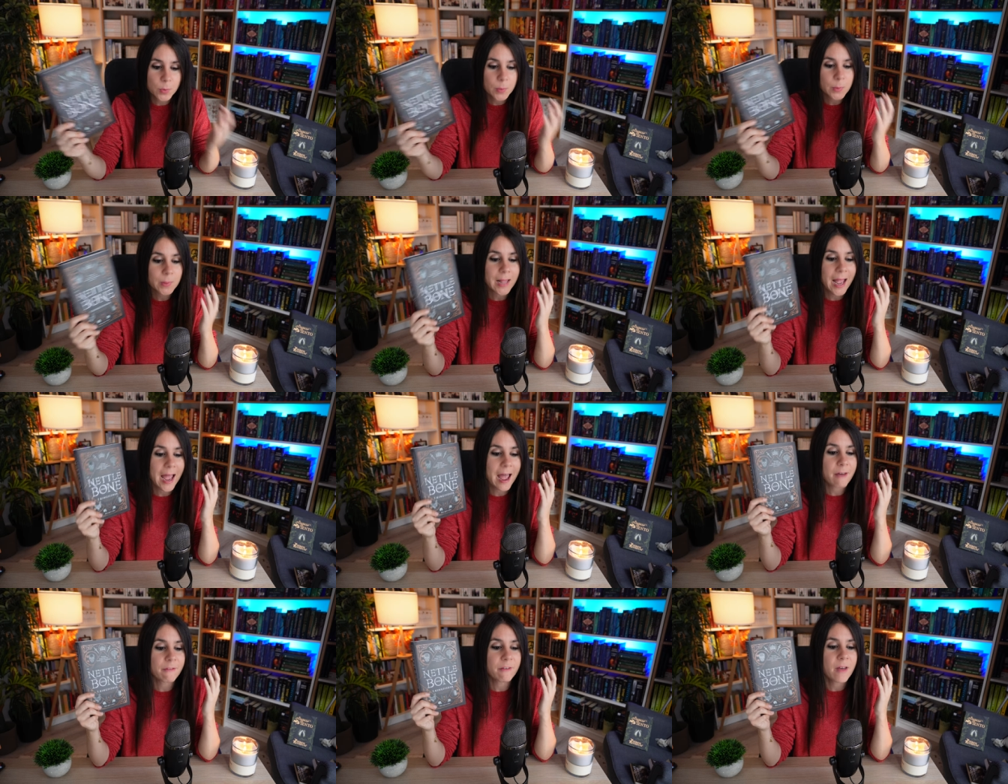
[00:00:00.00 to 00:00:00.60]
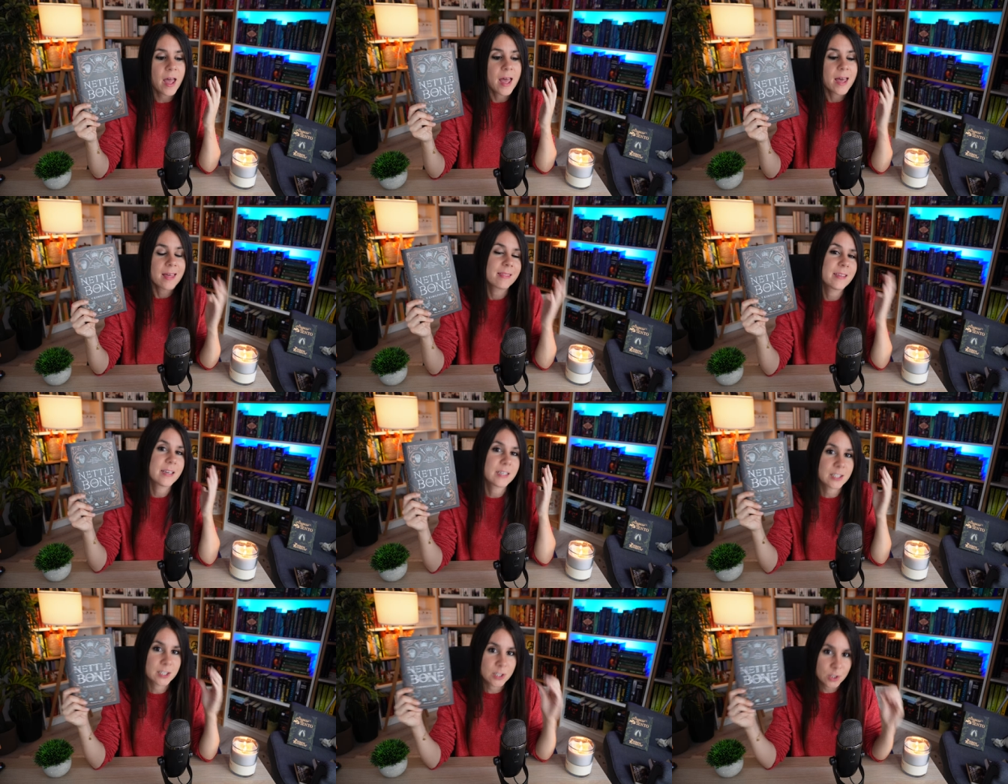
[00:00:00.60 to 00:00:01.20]
We will have
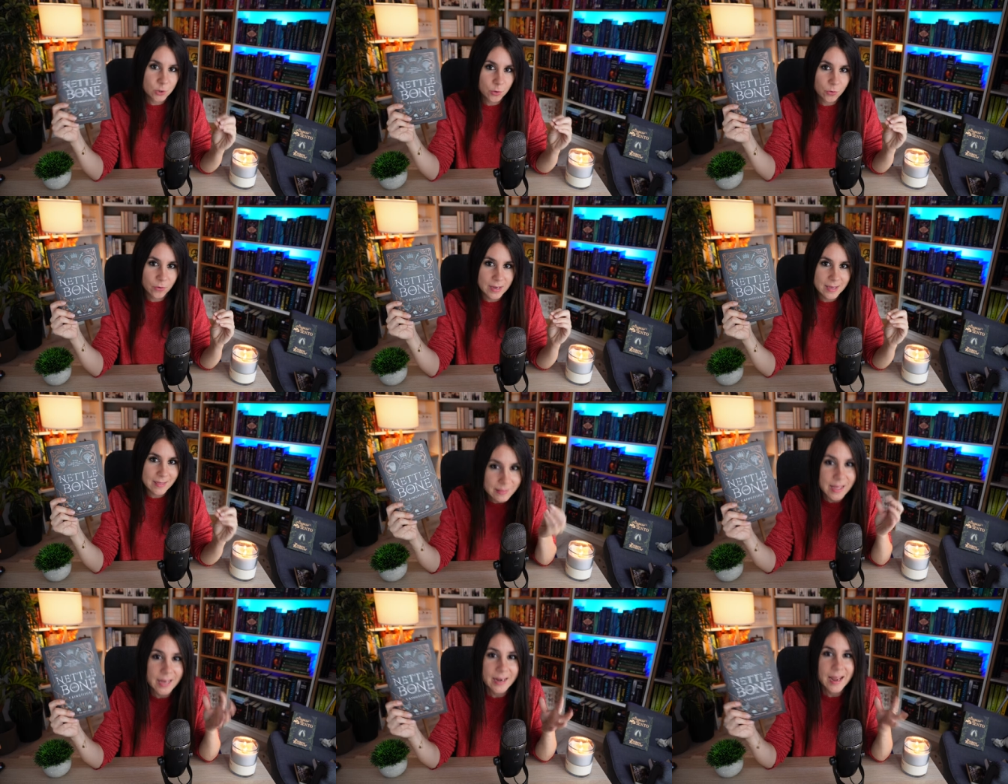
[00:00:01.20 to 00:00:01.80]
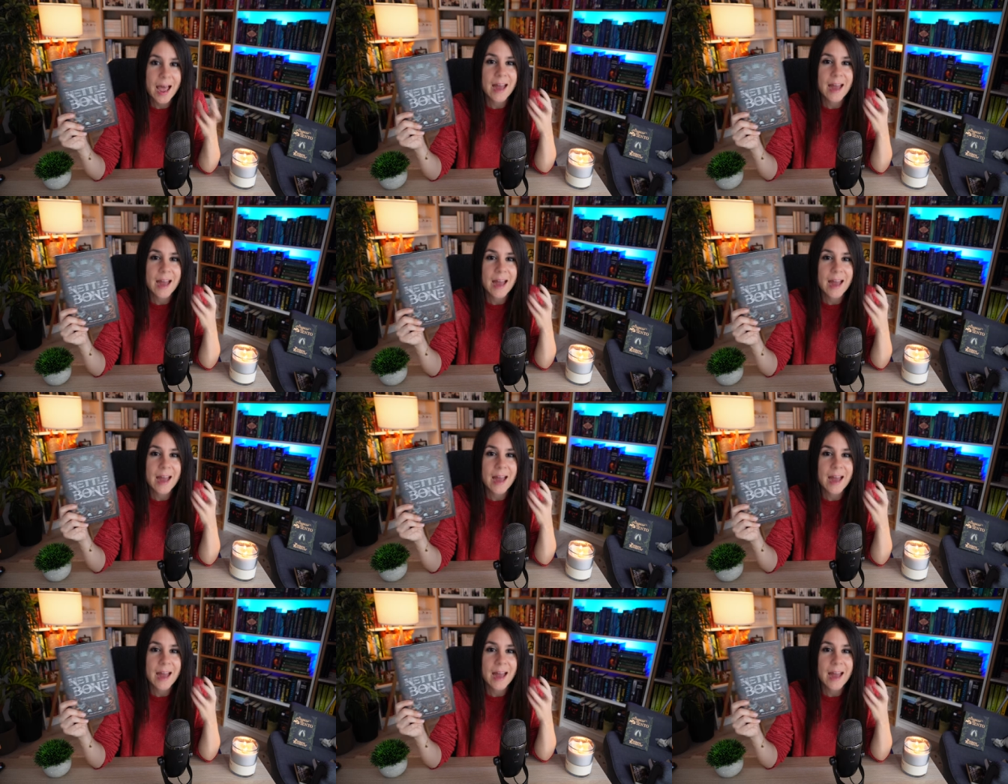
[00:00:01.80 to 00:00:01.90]
this story that